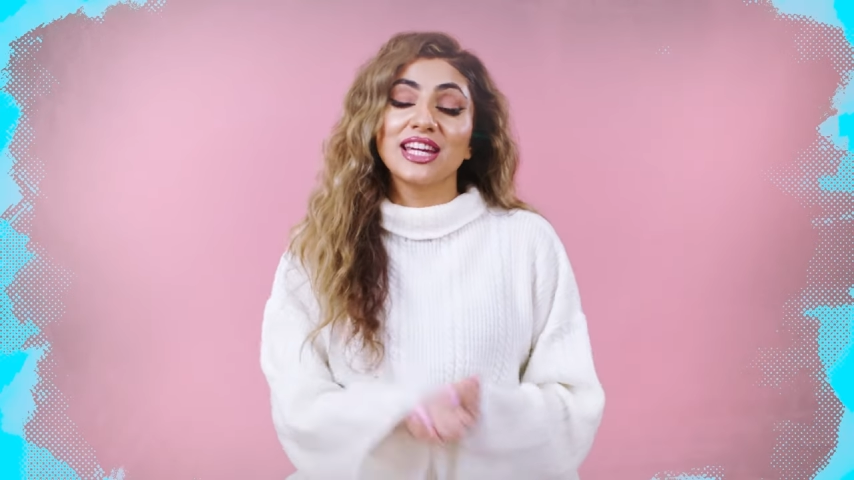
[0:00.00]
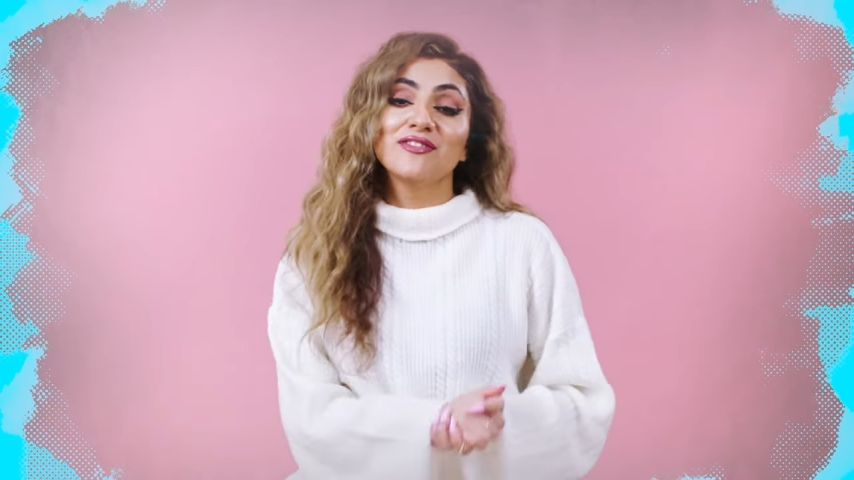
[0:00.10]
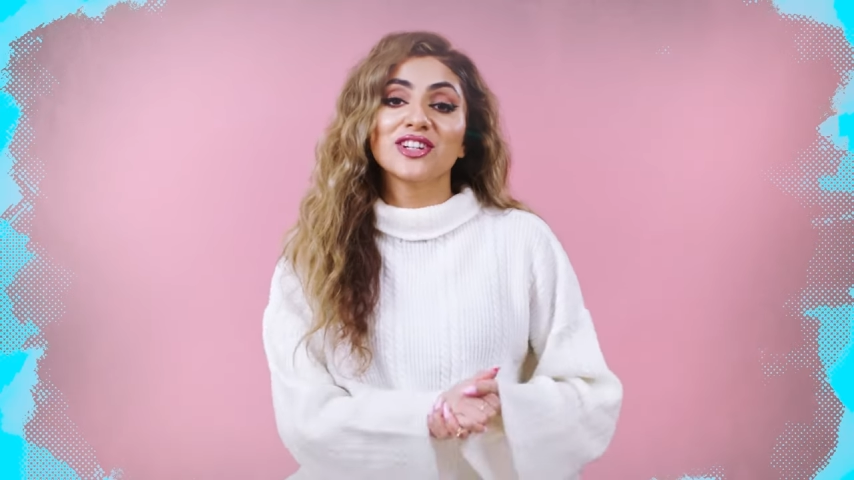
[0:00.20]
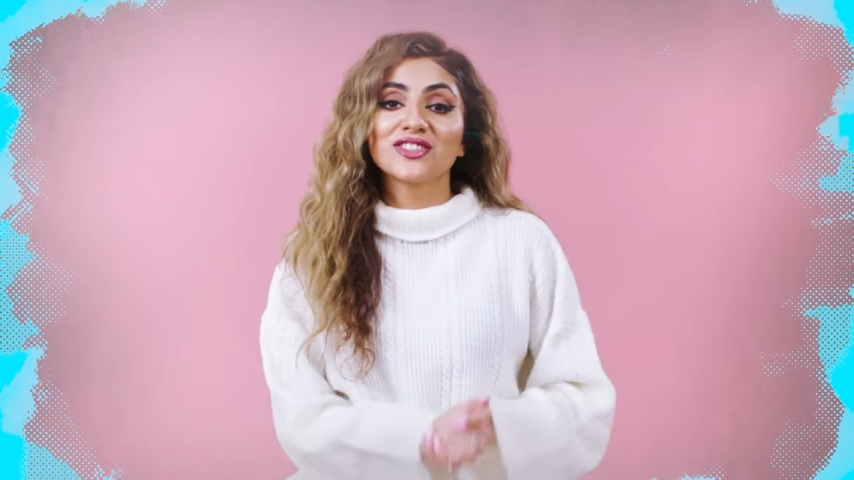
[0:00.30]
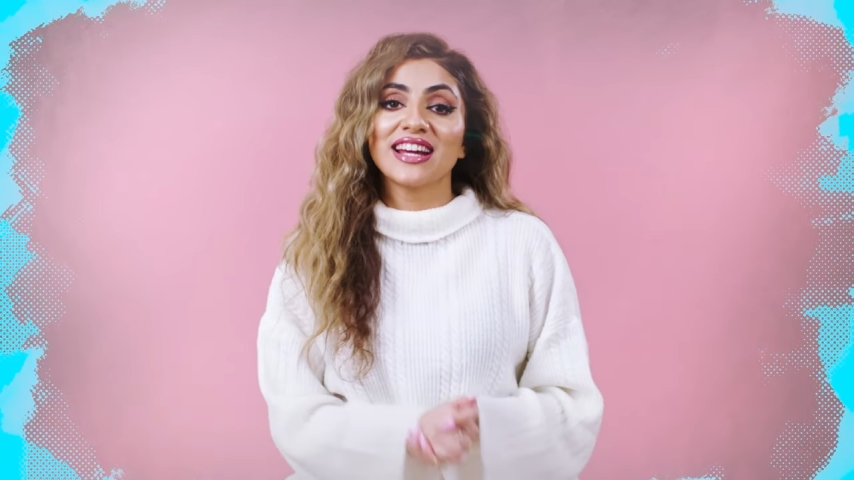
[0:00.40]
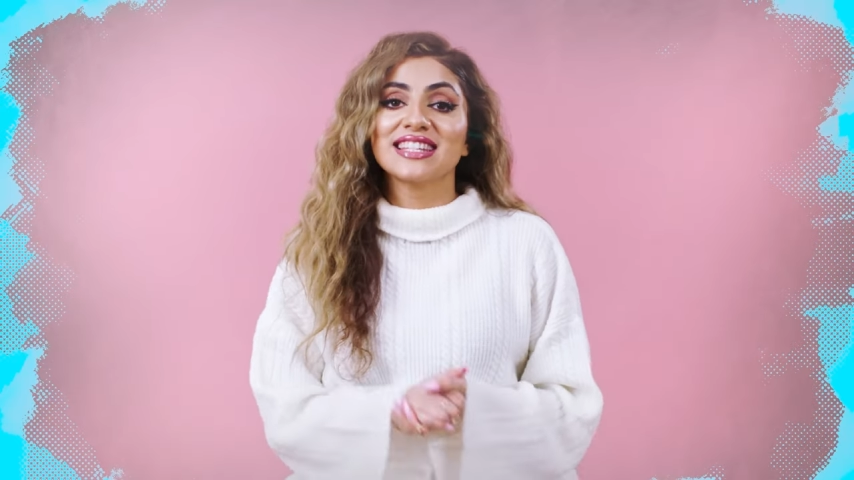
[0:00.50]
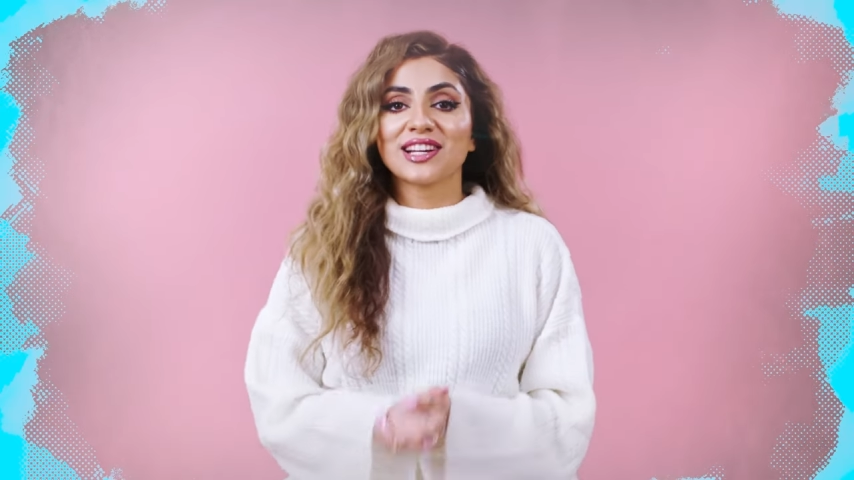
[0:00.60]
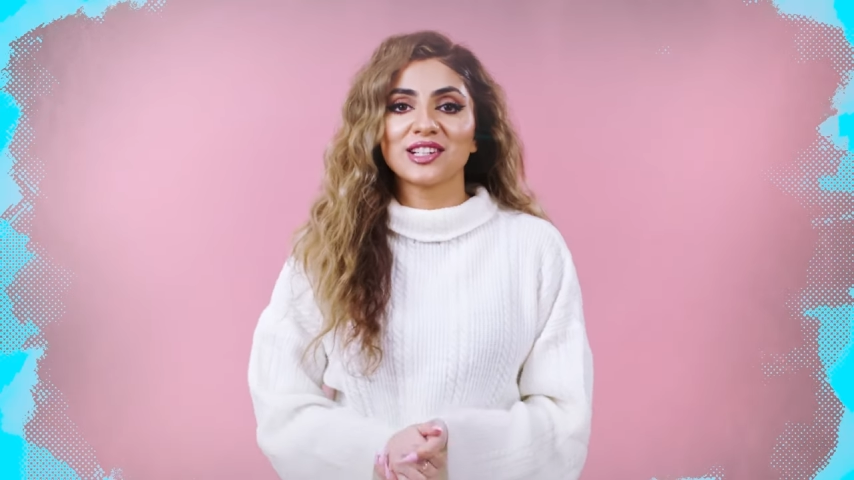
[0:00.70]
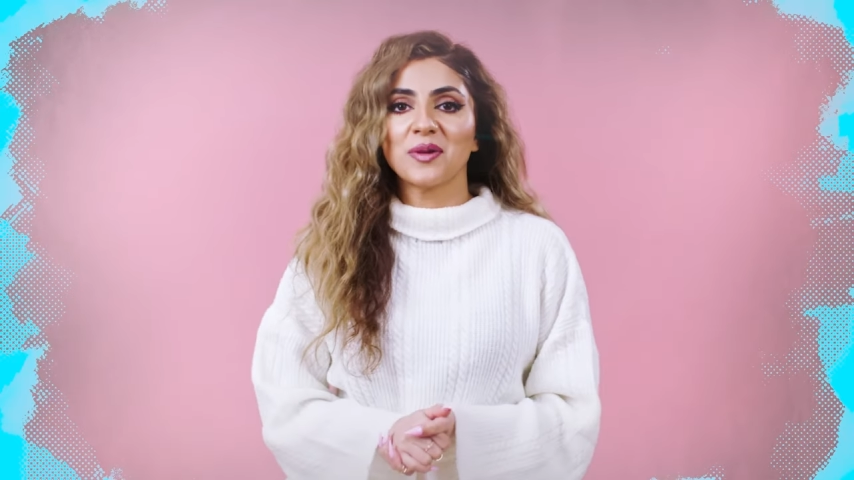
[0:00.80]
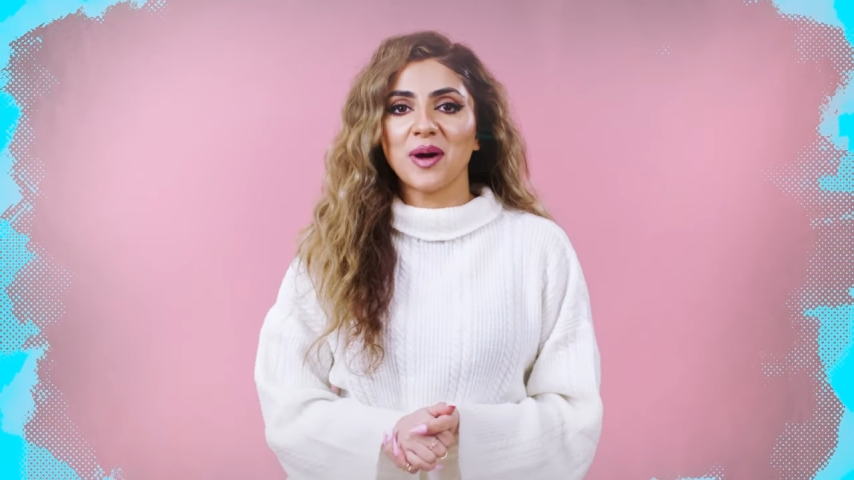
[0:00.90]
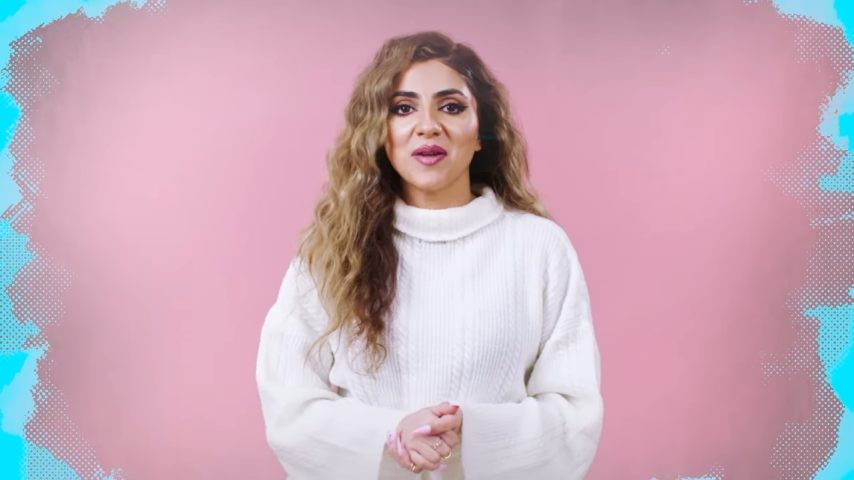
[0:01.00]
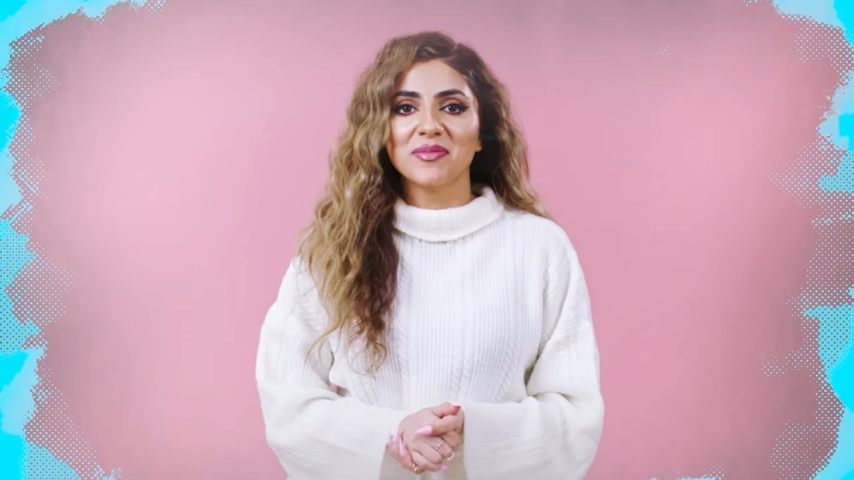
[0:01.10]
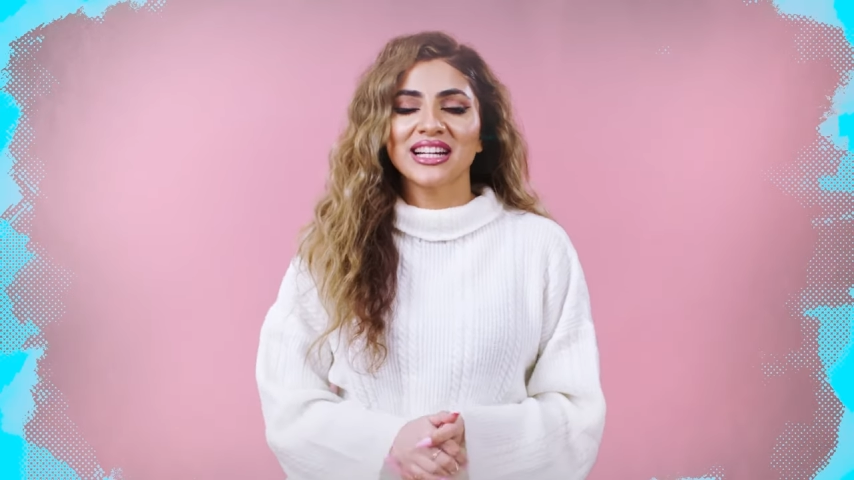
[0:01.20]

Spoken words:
Give Your Grades a Glow Up.